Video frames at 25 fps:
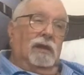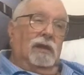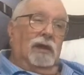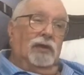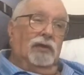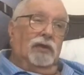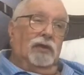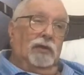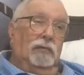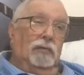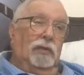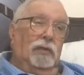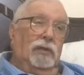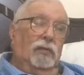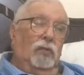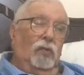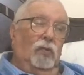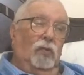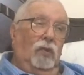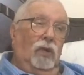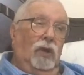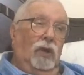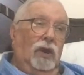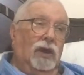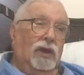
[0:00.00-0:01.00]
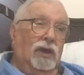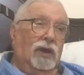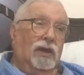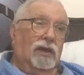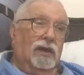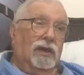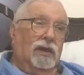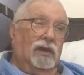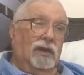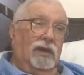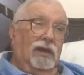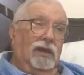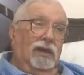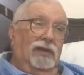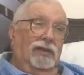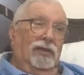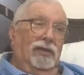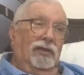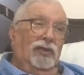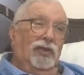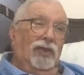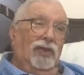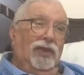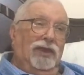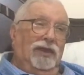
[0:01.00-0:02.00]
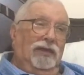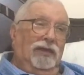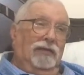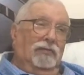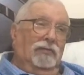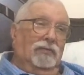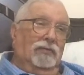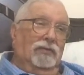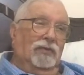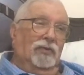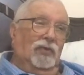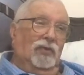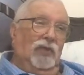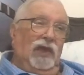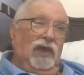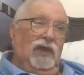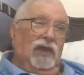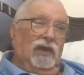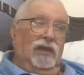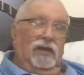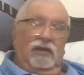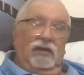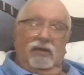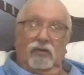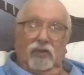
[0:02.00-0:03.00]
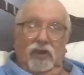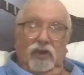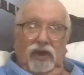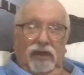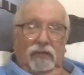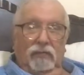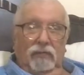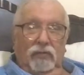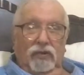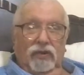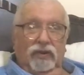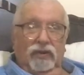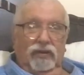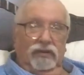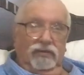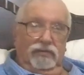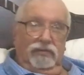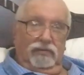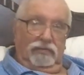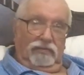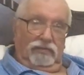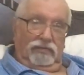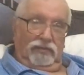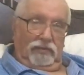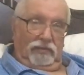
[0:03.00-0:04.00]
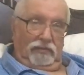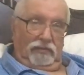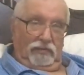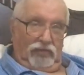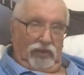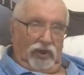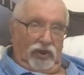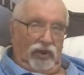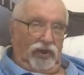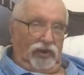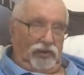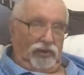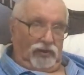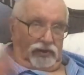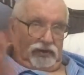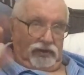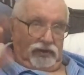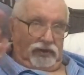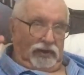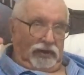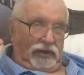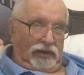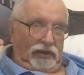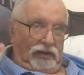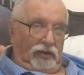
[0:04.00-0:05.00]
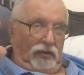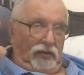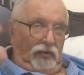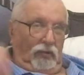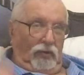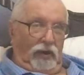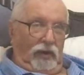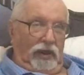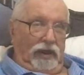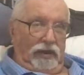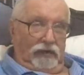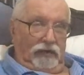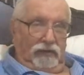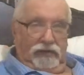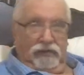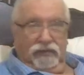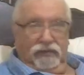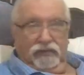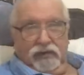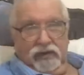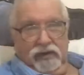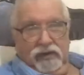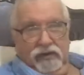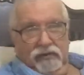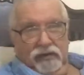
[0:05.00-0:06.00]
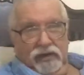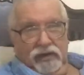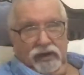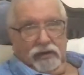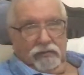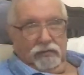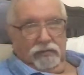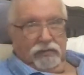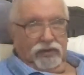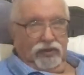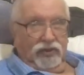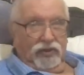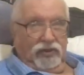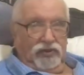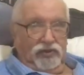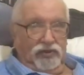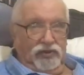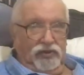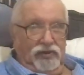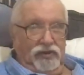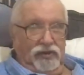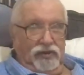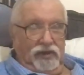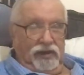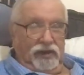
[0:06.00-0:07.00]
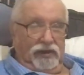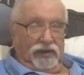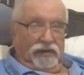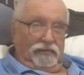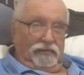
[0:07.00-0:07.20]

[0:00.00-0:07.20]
yet people think that that can't happen, that it's all airy-fairy up in the sky.